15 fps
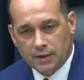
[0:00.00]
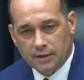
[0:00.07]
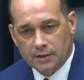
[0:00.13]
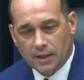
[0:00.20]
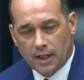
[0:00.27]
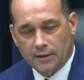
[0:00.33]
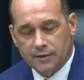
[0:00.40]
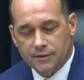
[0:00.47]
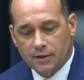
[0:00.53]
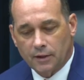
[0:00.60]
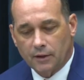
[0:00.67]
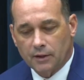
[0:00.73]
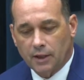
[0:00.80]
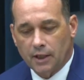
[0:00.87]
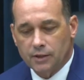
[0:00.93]
deaths in
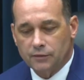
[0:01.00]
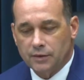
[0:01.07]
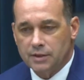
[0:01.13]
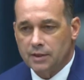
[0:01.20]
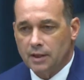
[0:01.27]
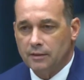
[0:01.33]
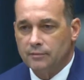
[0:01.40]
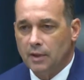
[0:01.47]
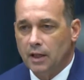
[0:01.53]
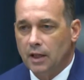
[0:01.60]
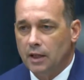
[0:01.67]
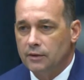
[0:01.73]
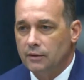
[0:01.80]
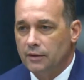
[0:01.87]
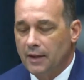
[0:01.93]
our country, some
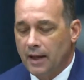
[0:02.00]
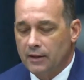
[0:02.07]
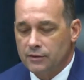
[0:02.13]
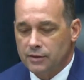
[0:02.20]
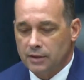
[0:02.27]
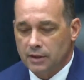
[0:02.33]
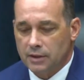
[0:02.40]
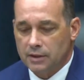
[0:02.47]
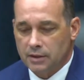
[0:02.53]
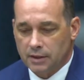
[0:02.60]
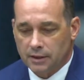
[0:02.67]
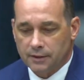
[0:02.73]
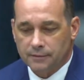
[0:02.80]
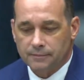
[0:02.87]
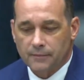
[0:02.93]
100,000 a year.